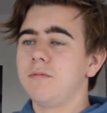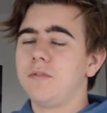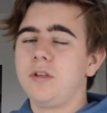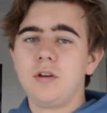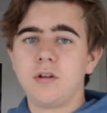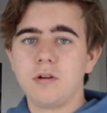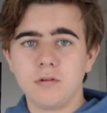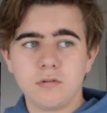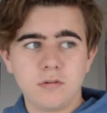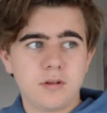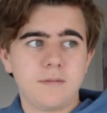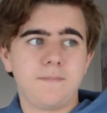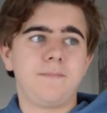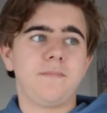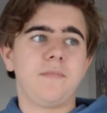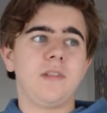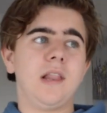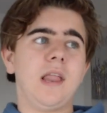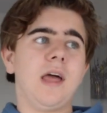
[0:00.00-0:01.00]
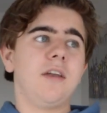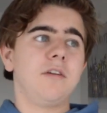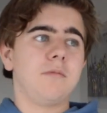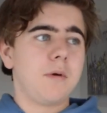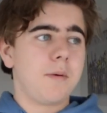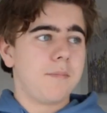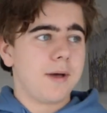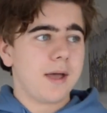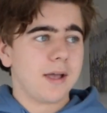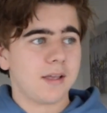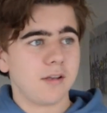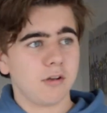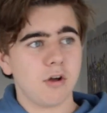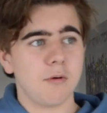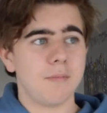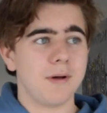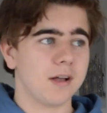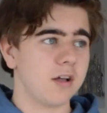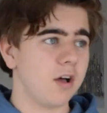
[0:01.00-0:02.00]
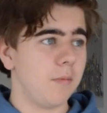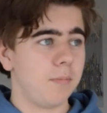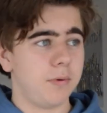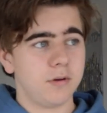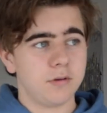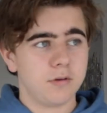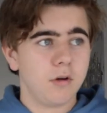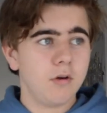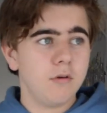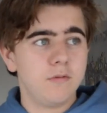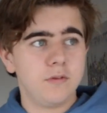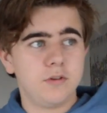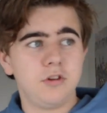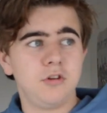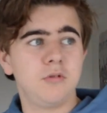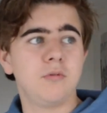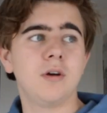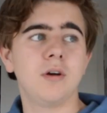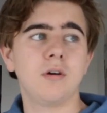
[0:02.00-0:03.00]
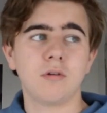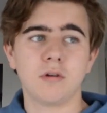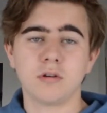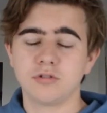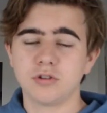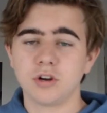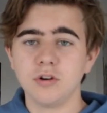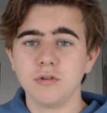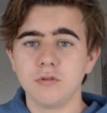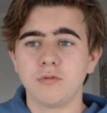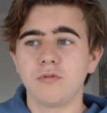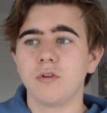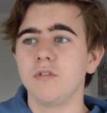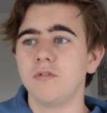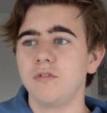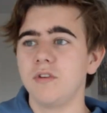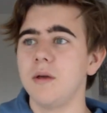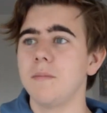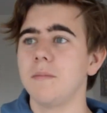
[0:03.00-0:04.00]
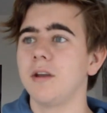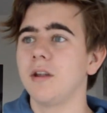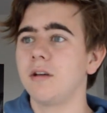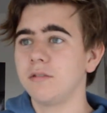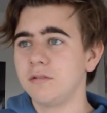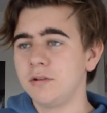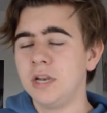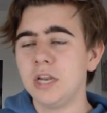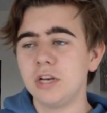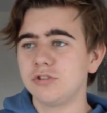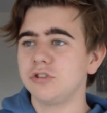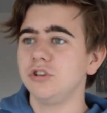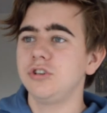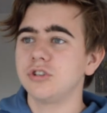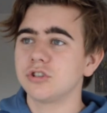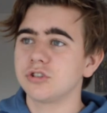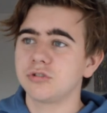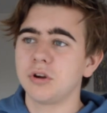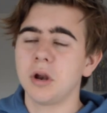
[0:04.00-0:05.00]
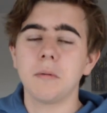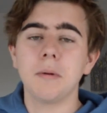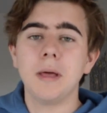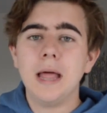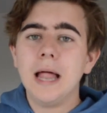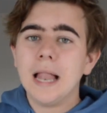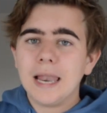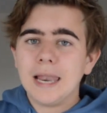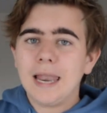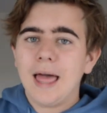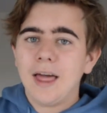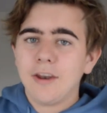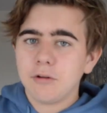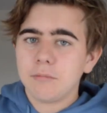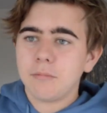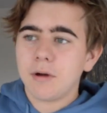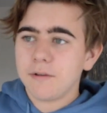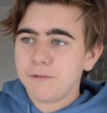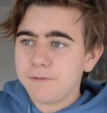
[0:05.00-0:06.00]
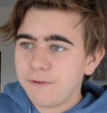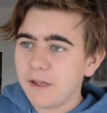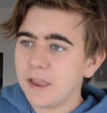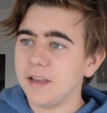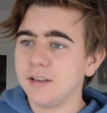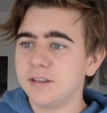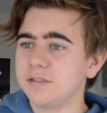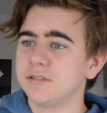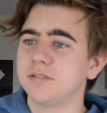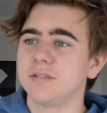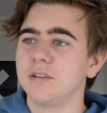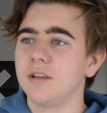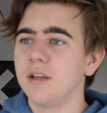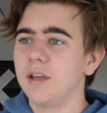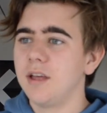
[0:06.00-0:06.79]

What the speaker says: you know, like land on my back and go back up, and I'd overdo it, or I'd try to do a front flip and I'll literally just straight up land on my face,